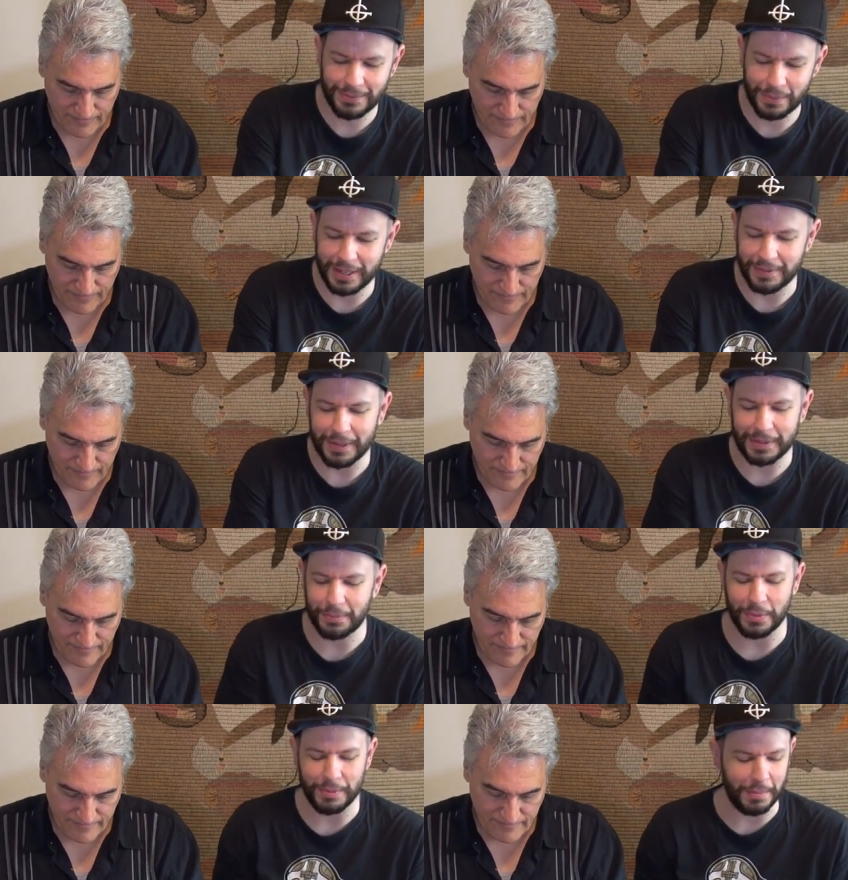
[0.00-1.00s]

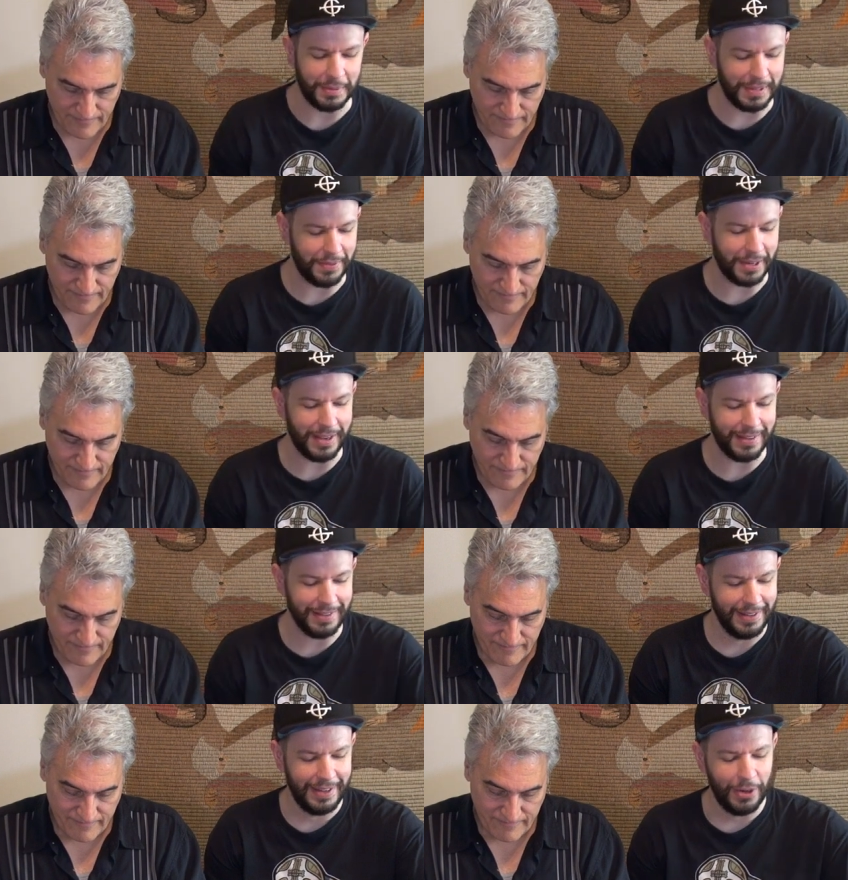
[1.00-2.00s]
Speaker 1: We'll probably never get
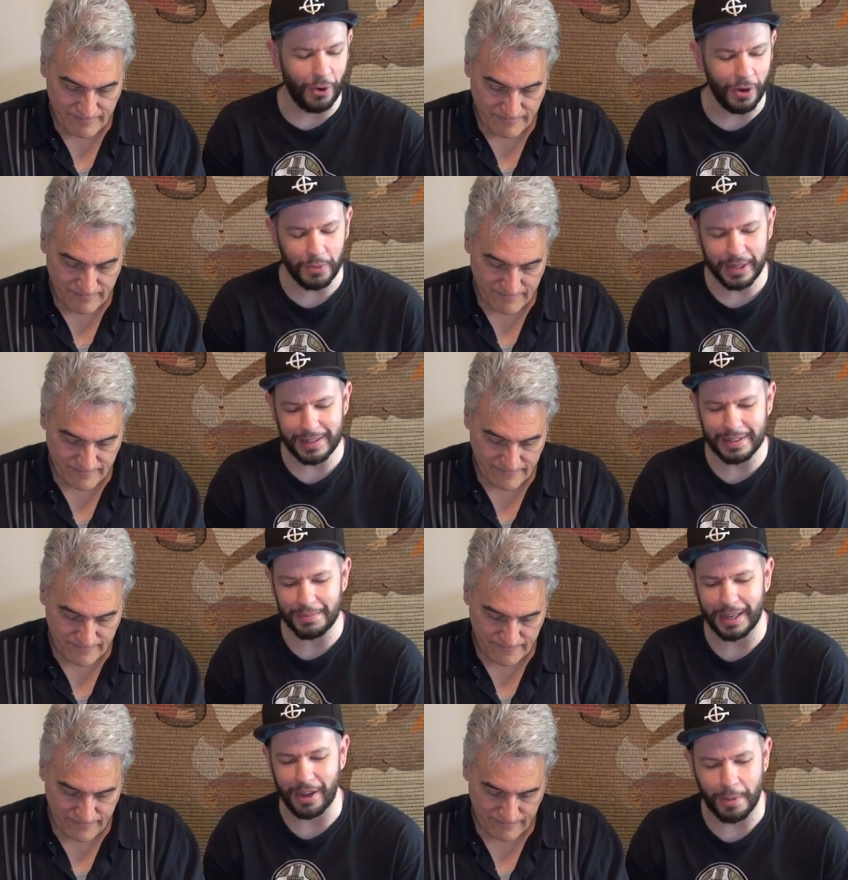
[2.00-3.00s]
it, or we'll get
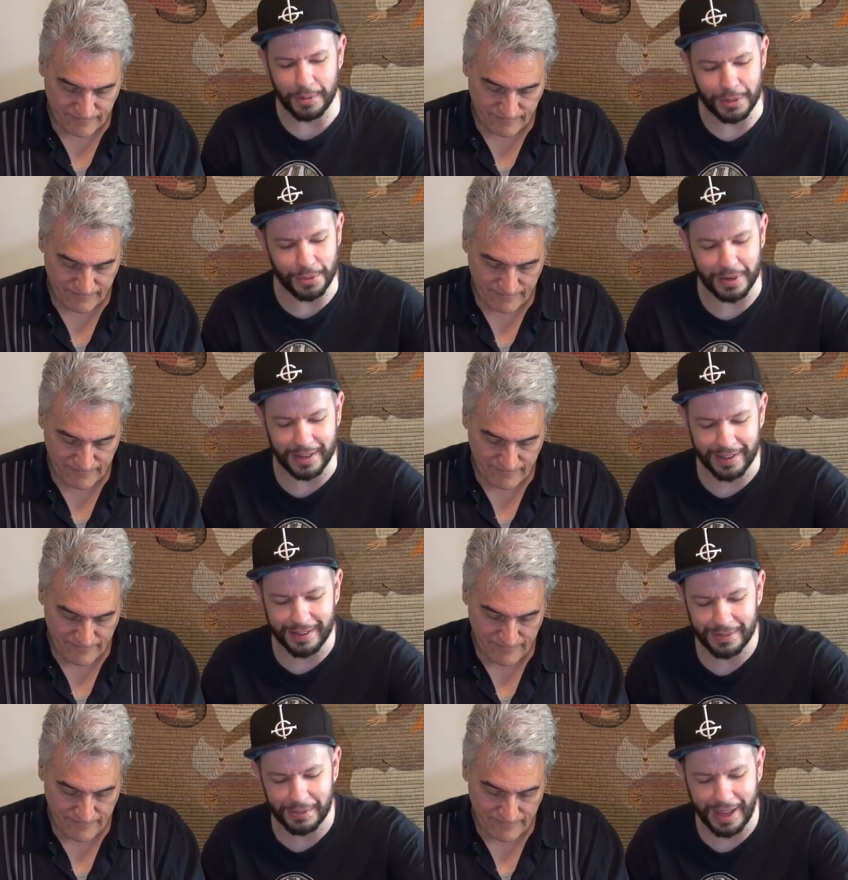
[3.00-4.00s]
some like opportunity
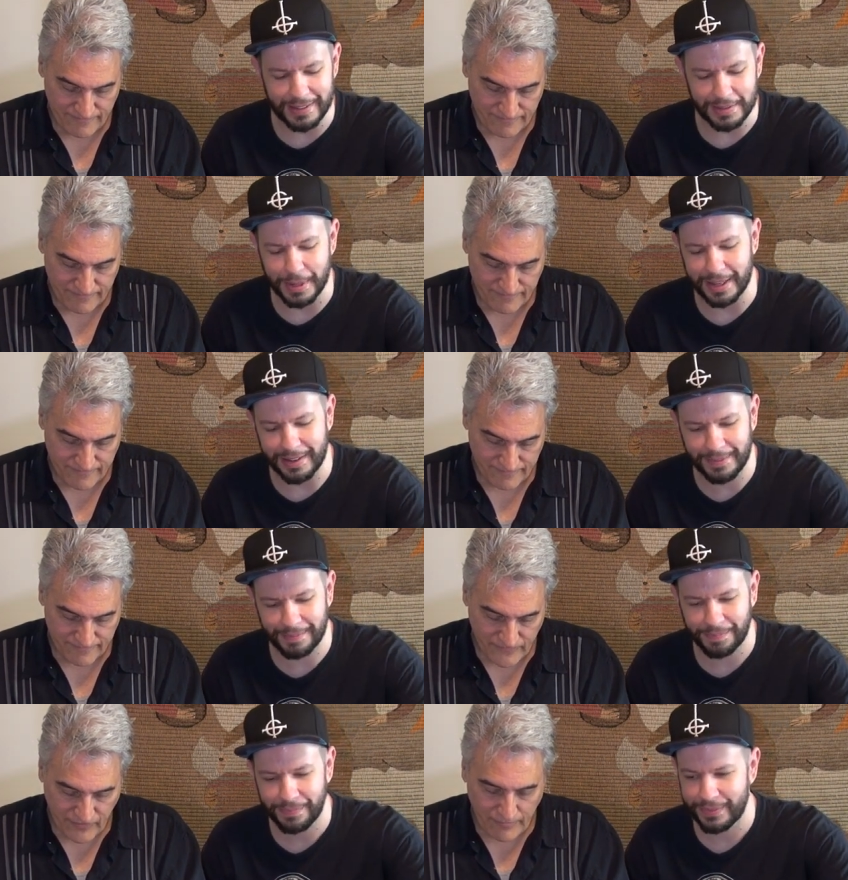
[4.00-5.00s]
last minute.
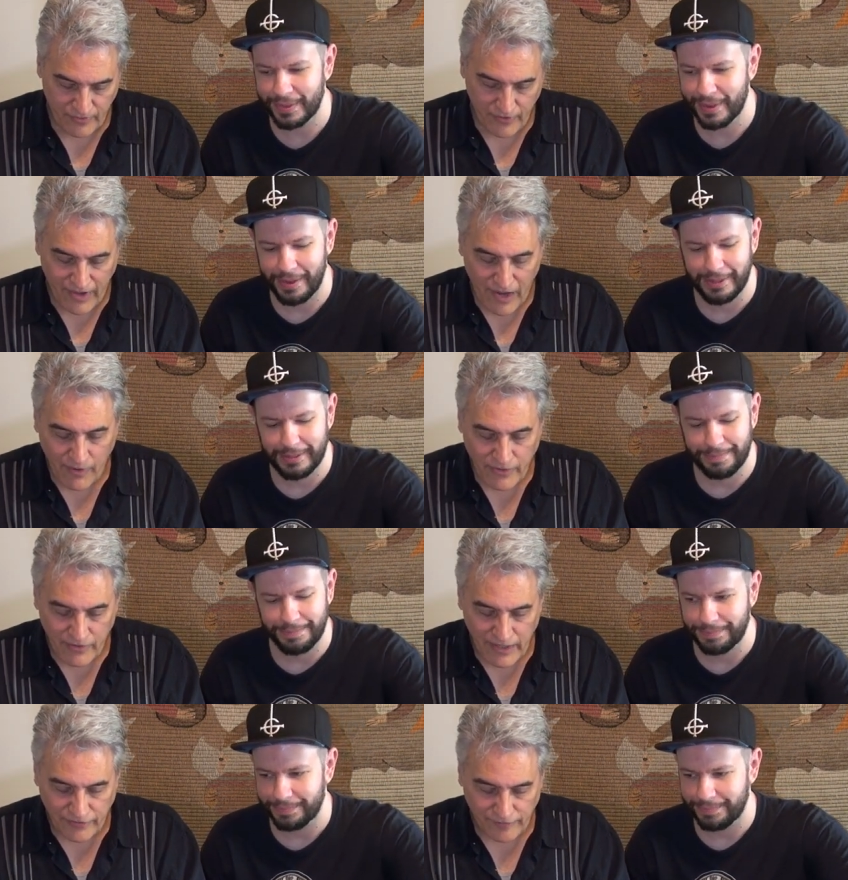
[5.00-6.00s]
Speaker 2: Somebody will go, I want
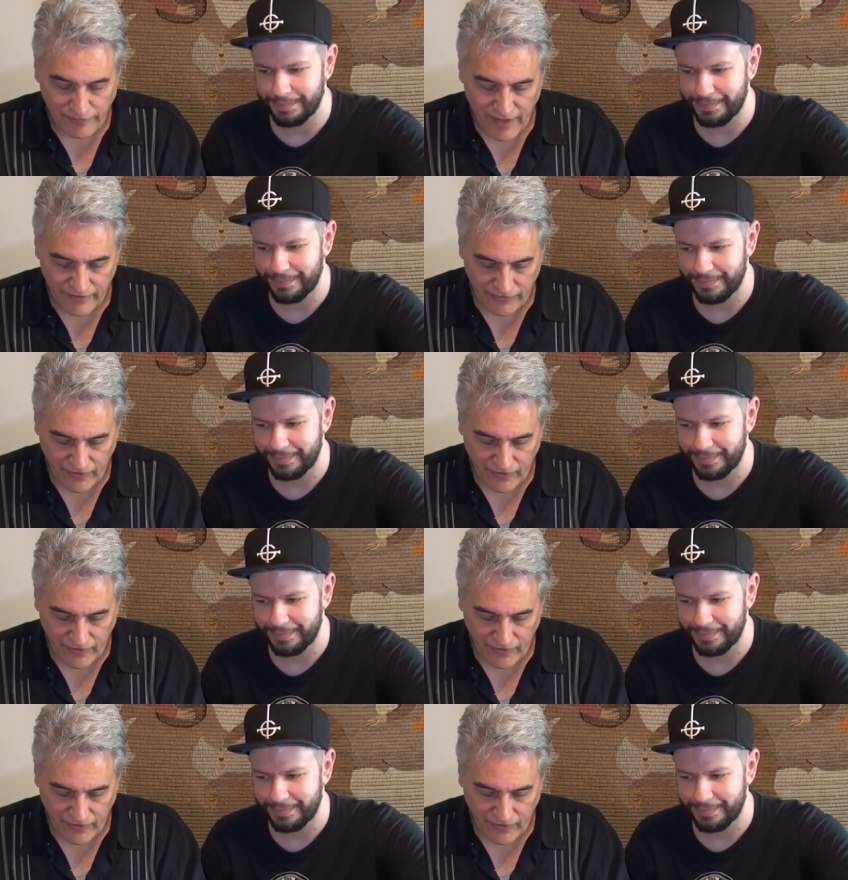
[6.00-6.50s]
you guys to fly to